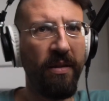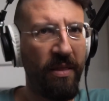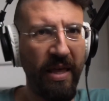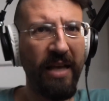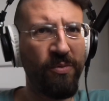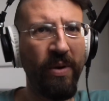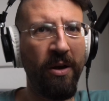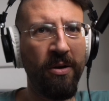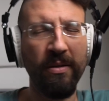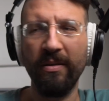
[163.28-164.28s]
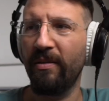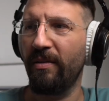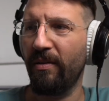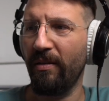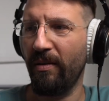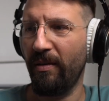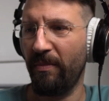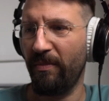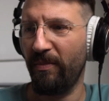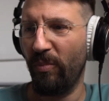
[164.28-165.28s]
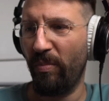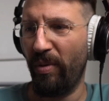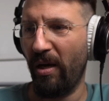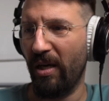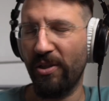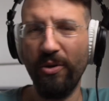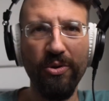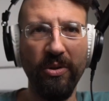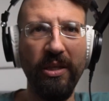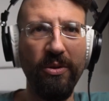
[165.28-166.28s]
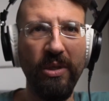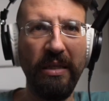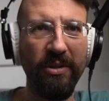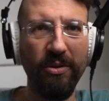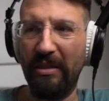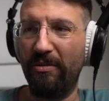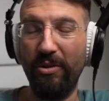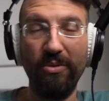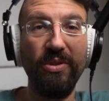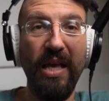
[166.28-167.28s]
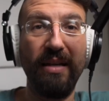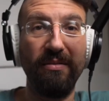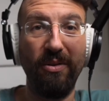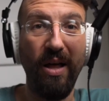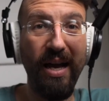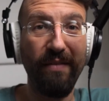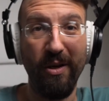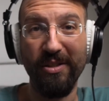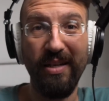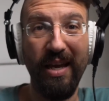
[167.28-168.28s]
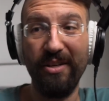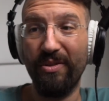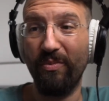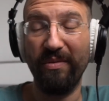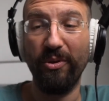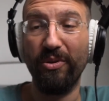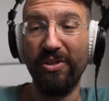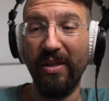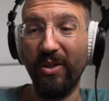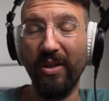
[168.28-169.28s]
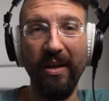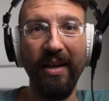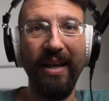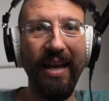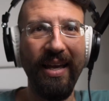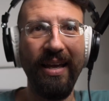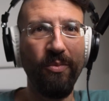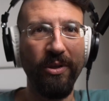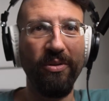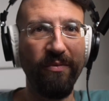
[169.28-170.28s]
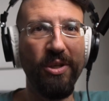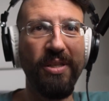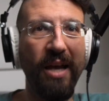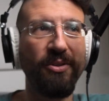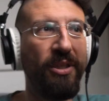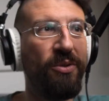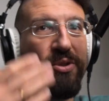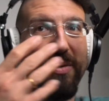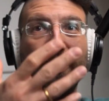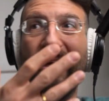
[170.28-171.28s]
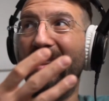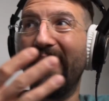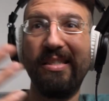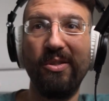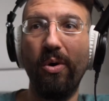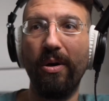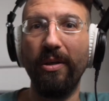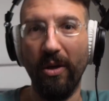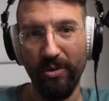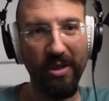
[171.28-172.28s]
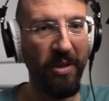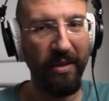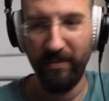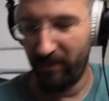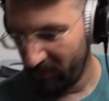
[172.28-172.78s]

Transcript: That's rare um, because usually you get you, you, use that live on stage if you're a singer, and when you're a voice actor, you use something like this or you know something